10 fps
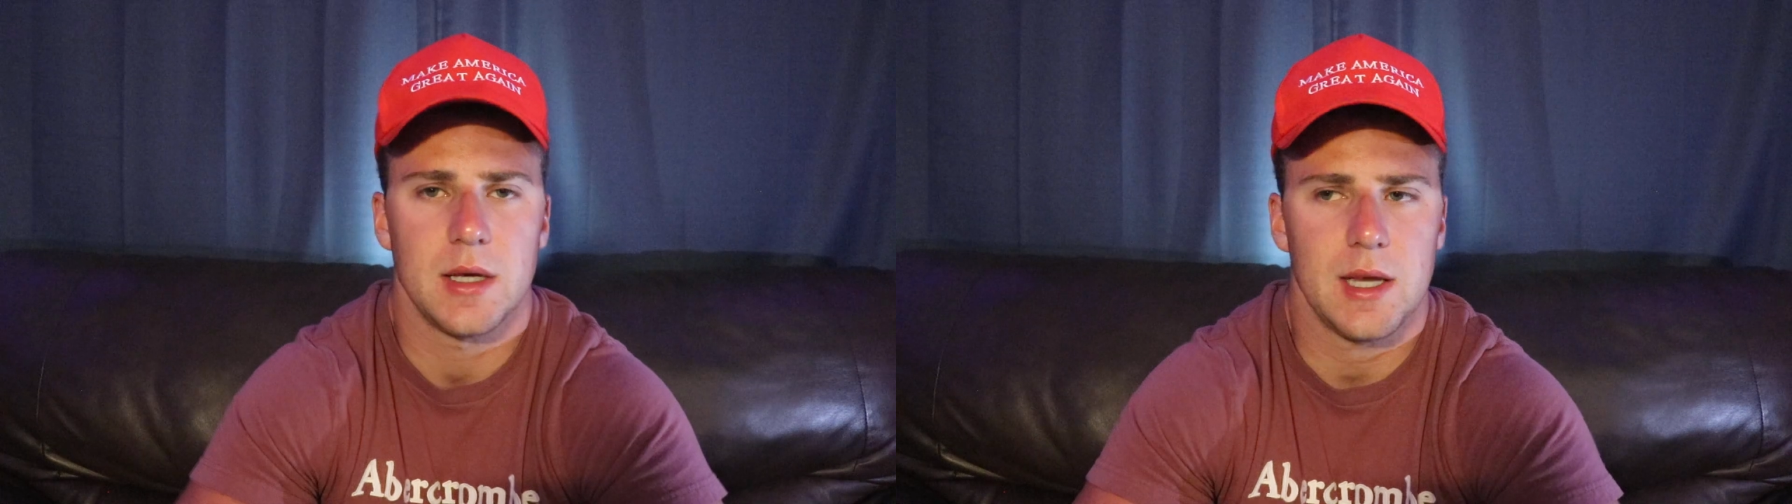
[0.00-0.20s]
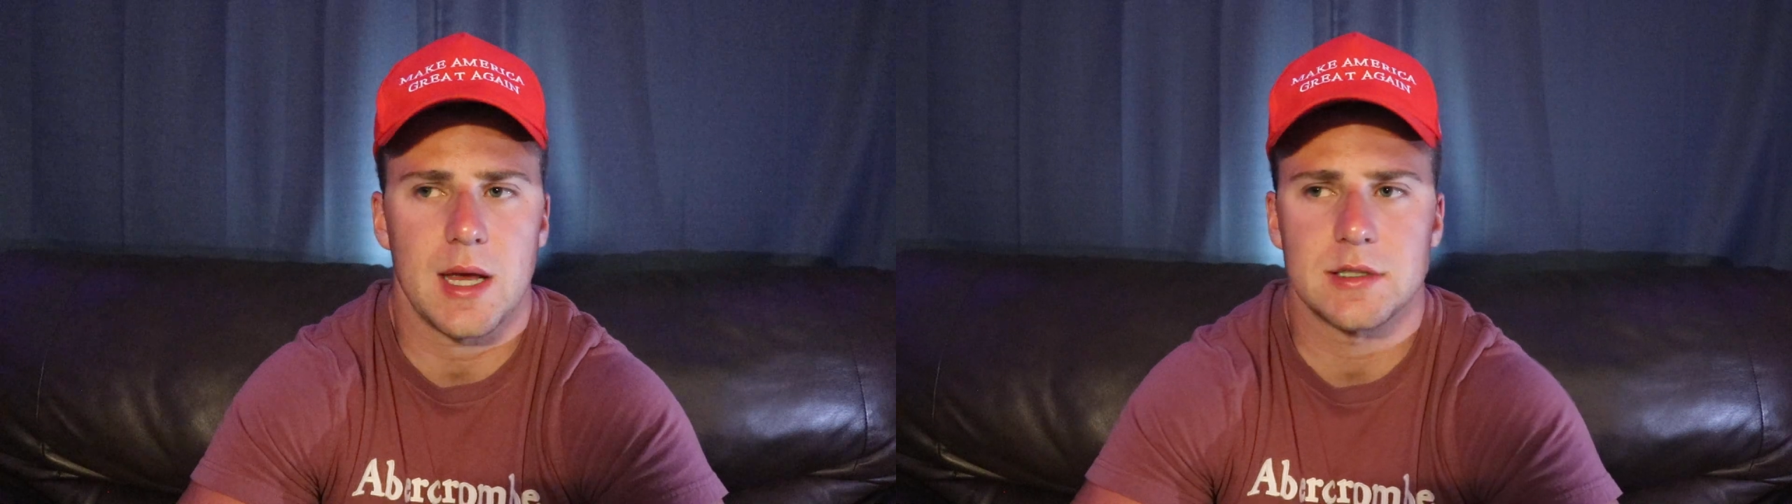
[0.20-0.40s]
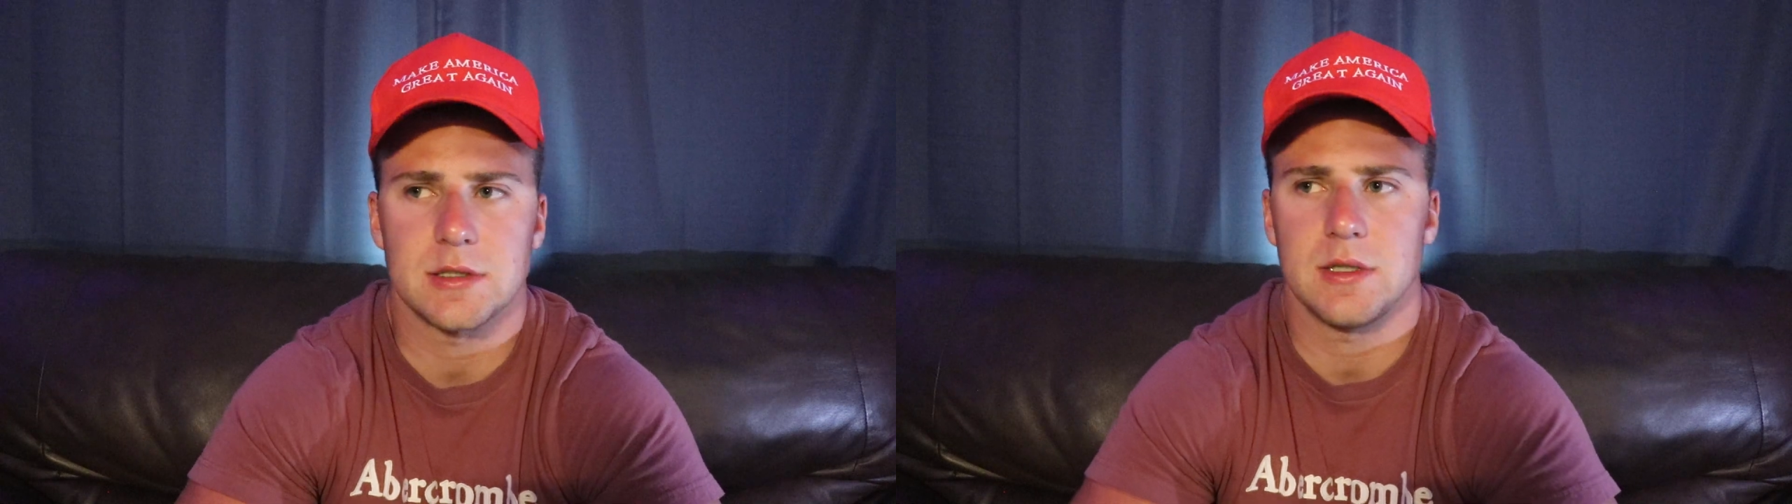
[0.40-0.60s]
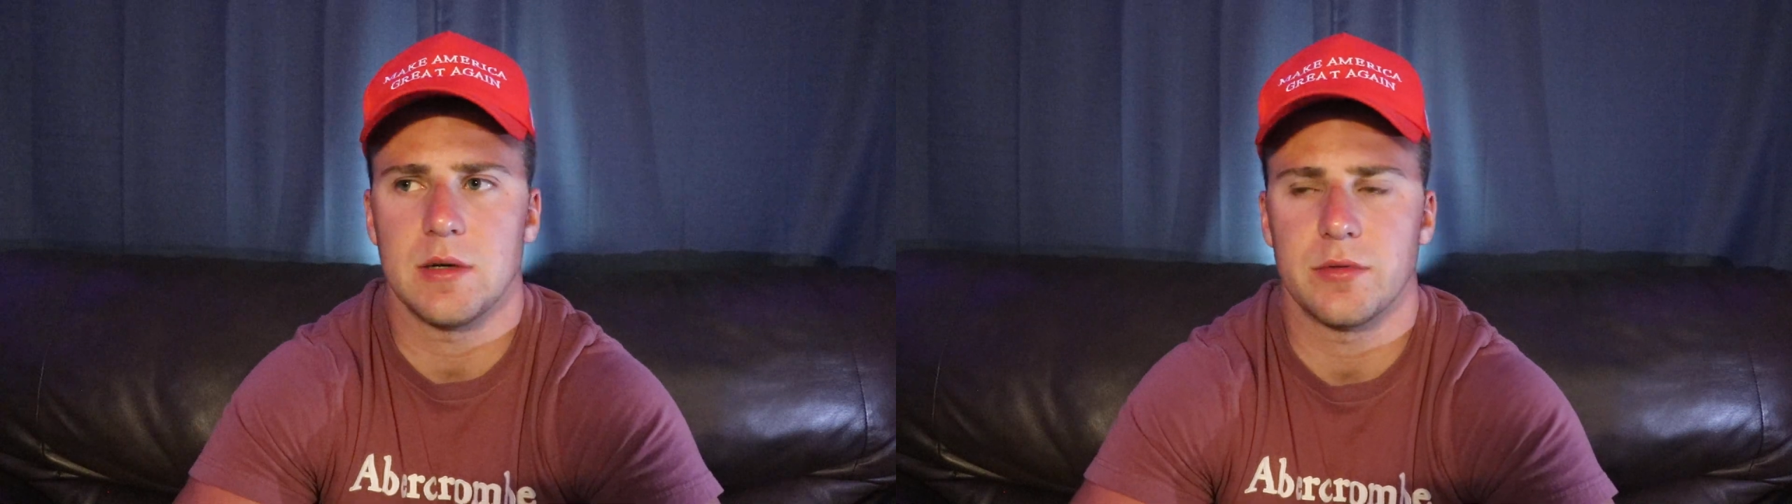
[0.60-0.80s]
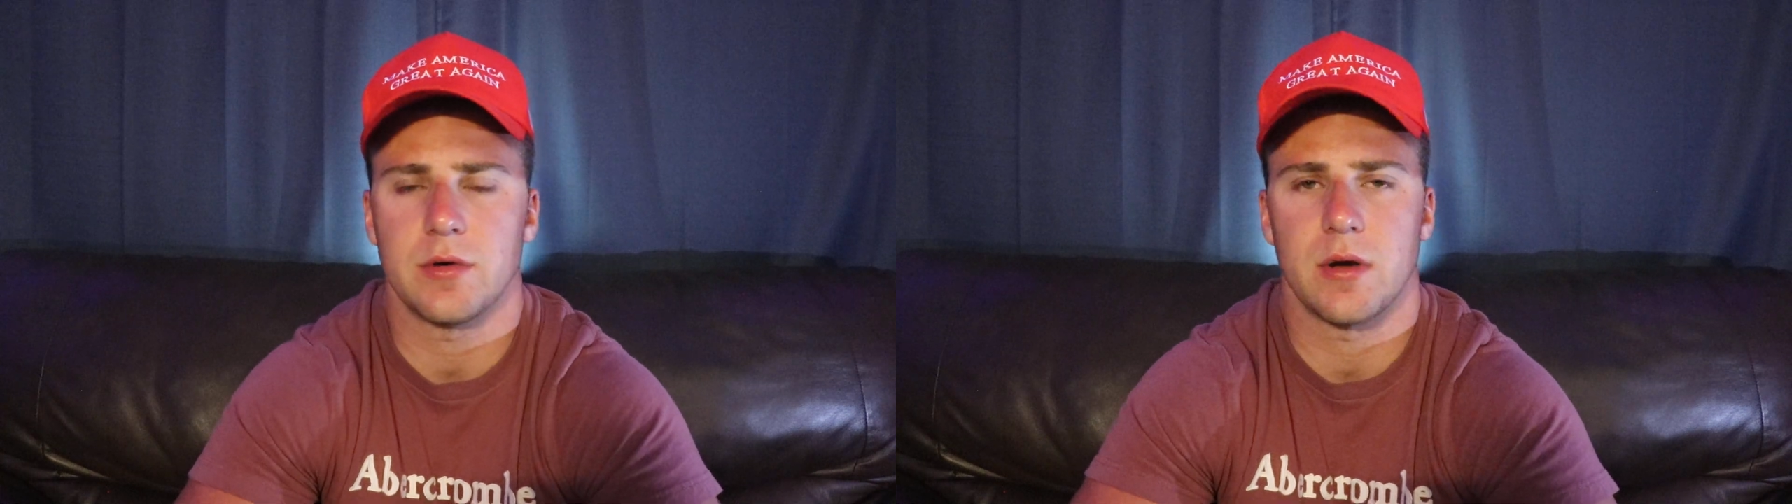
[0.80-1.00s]
he has to
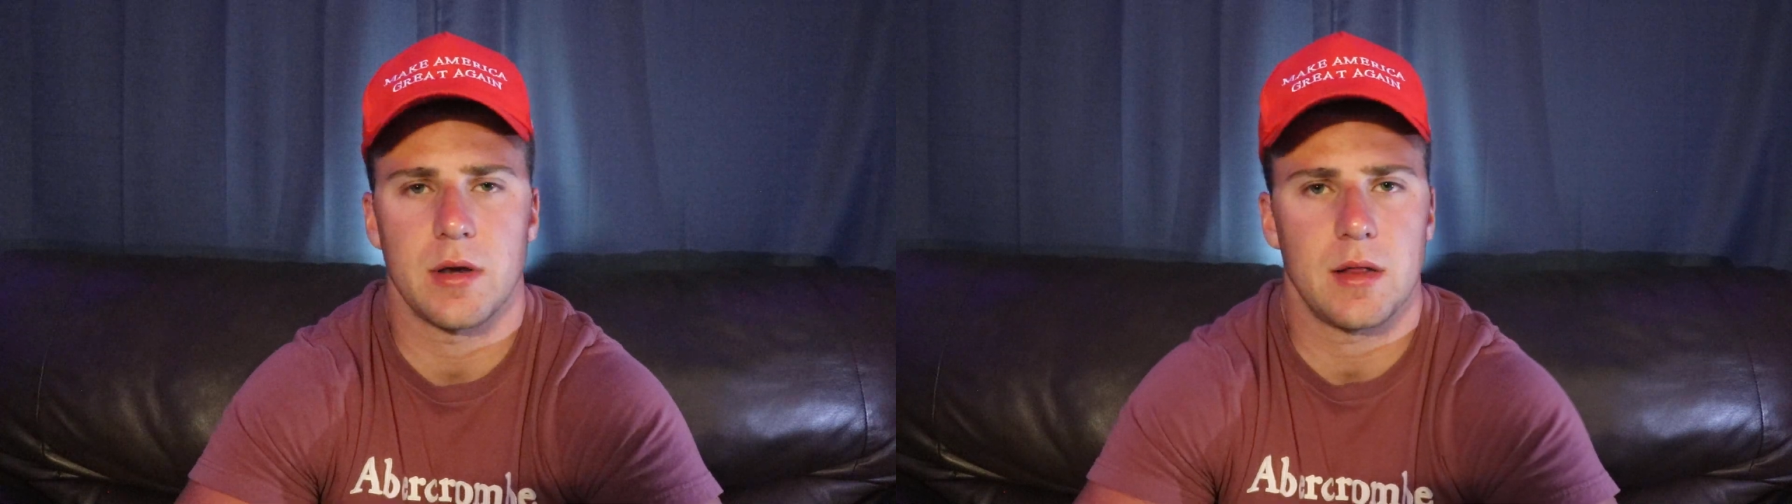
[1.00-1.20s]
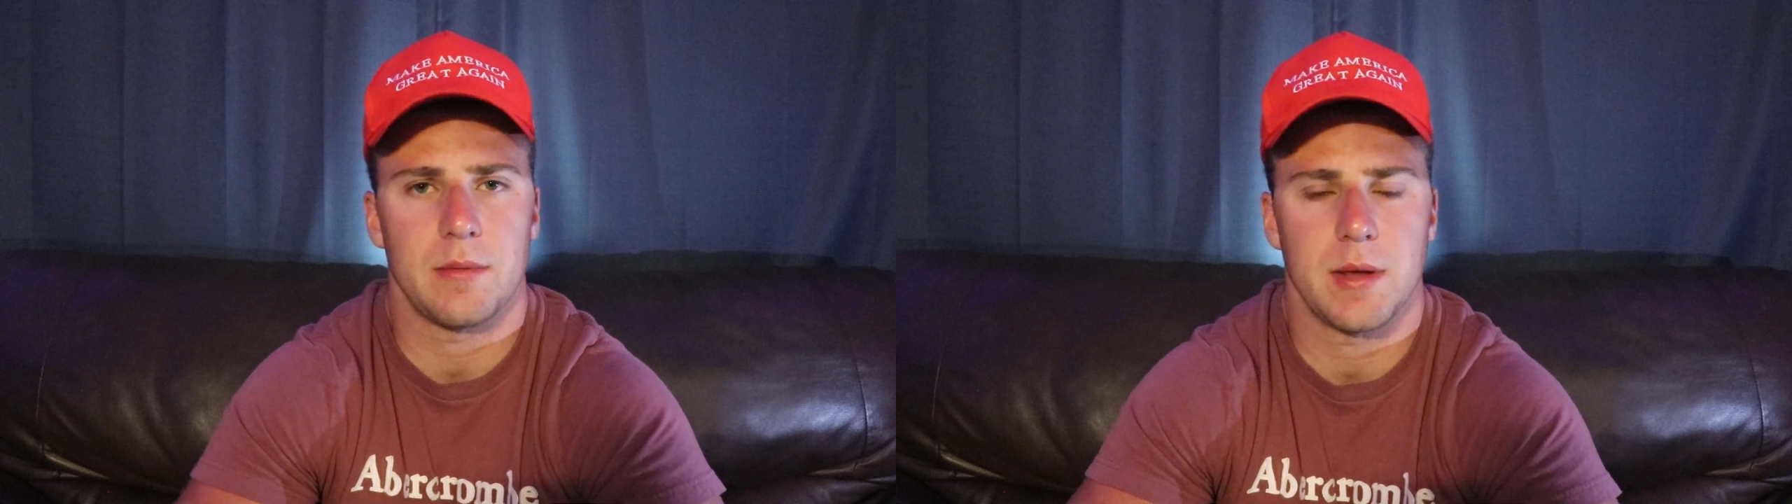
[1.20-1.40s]
deal with her on a daily